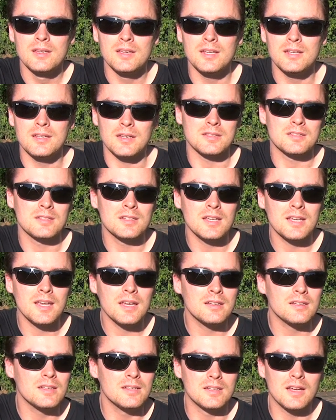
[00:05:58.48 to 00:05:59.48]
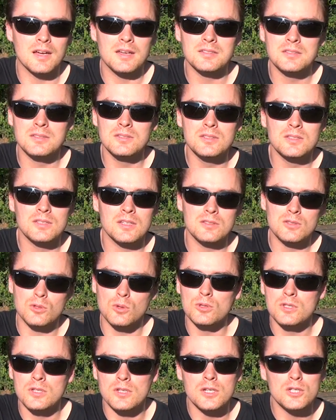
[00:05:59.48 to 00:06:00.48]
he does it again. He does this
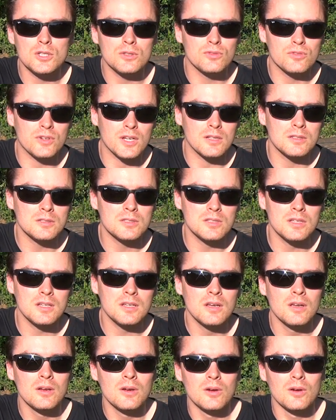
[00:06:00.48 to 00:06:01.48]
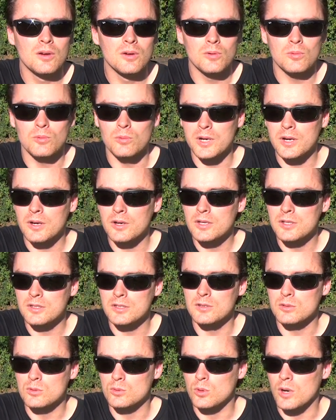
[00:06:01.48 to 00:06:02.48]
association fallacy where he
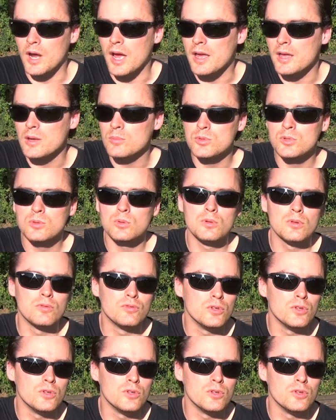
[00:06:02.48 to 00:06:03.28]
describes to the